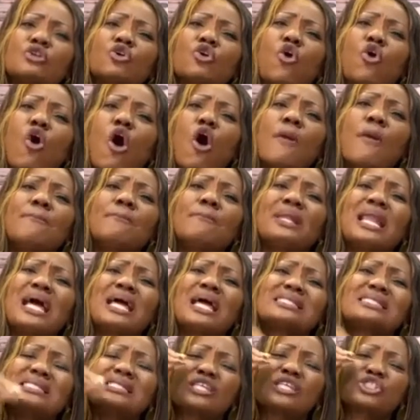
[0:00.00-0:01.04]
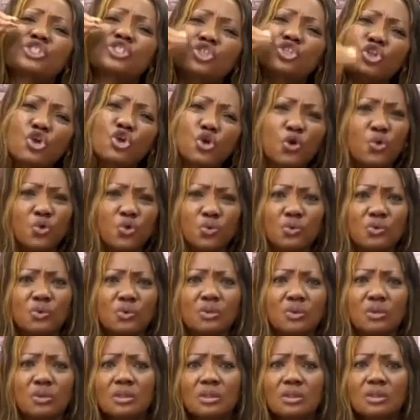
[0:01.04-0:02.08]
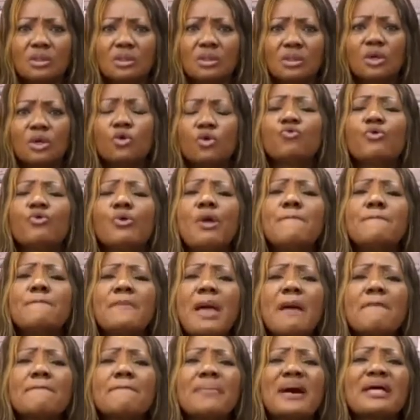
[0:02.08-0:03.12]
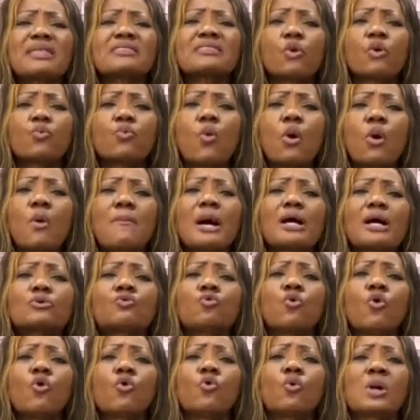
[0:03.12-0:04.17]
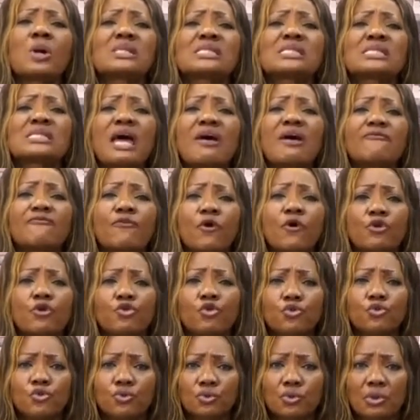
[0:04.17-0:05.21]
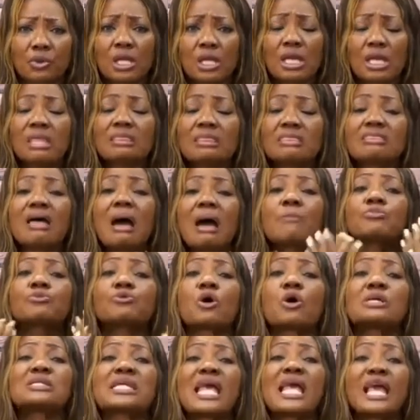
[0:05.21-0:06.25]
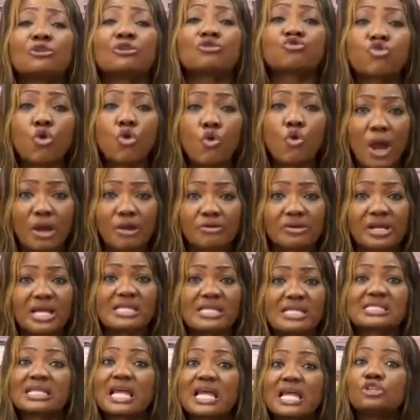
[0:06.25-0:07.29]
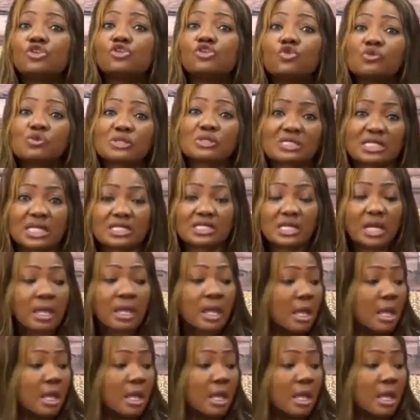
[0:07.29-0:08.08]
God blesses you, remember the woman who was there for you, that brought her jewelry and said, use it.